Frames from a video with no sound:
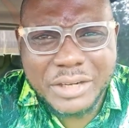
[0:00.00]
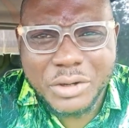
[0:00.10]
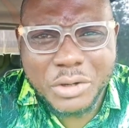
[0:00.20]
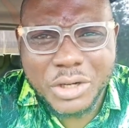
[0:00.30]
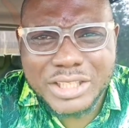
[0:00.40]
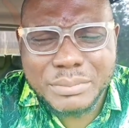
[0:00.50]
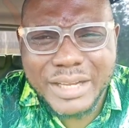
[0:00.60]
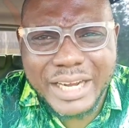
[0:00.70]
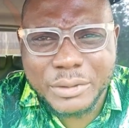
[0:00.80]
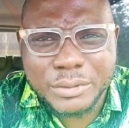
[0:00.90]
I don't call it
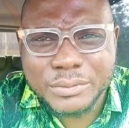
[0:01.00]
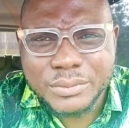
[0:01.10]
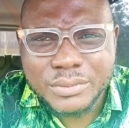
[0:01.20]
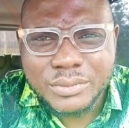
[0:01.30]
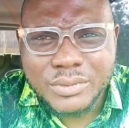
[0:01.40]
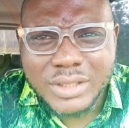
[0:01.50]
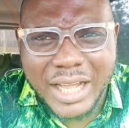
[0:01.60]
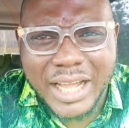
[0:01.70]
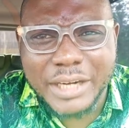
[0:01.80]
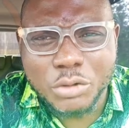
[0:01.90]
miracle.
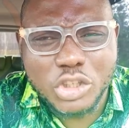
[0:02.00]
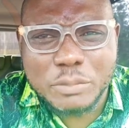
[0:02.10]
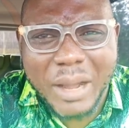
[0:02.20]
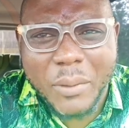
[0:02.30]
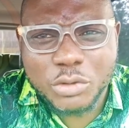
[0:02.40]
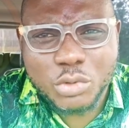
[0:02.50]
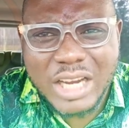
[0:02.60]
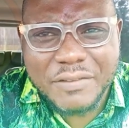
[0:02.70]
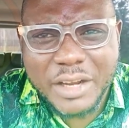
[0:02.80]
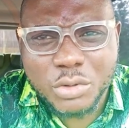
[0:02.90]
Uh, those powers you
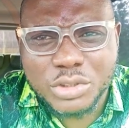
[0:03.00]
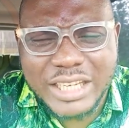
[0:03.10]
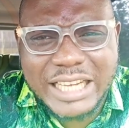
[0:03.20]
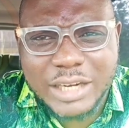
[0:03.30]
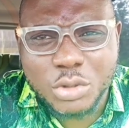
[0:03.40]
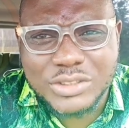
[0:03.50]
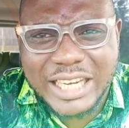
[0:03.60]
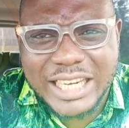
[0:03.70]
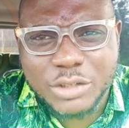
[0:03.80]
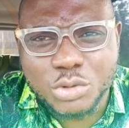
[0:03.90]
never use, the
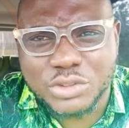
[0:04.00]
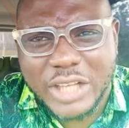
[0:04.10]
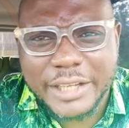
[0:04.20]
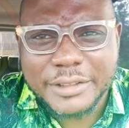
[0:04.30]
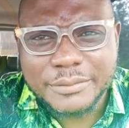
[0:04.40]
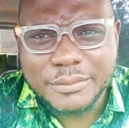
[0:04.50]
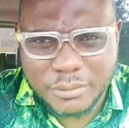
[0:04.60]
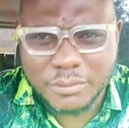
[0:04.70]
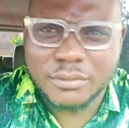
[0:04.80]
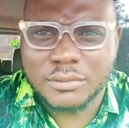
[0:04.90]
Gandusa Gandusa.
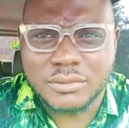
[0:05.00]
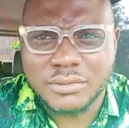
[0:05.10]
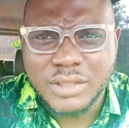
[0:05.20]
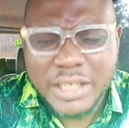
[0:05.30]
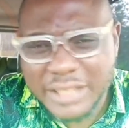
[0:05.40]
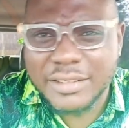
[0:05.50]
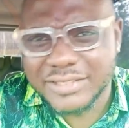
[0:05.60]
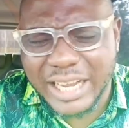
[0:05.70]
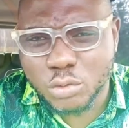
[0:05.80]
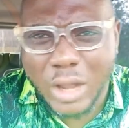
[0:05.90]
Mm-hmm. This
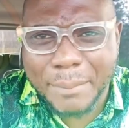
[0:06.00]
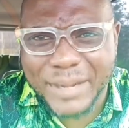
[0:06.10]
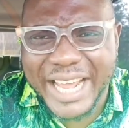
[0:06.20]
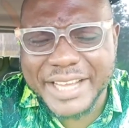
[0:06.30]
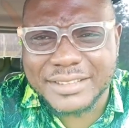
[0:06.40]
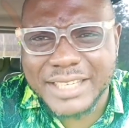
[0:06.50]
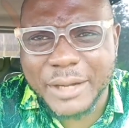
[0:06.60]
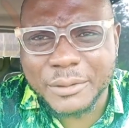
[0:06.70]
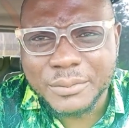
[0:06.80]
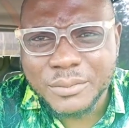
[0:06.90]
is time to apply it
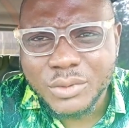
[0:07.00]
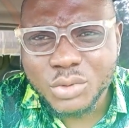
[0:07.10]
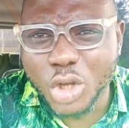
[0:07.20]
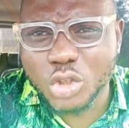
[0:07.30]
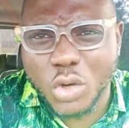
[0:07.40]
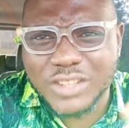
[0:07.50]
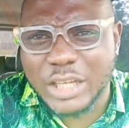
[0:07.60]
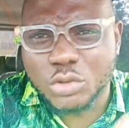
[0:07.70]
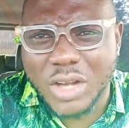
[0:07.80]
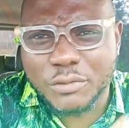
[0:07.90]
now. Those ones
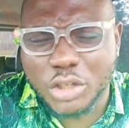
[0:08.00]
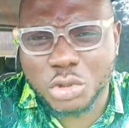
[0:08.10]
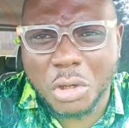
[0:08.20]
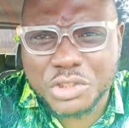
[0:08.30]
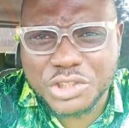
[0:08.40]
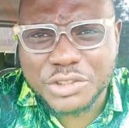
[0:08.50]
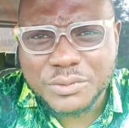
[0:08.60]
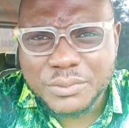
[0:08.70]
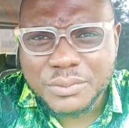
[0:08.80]
that you have not touched.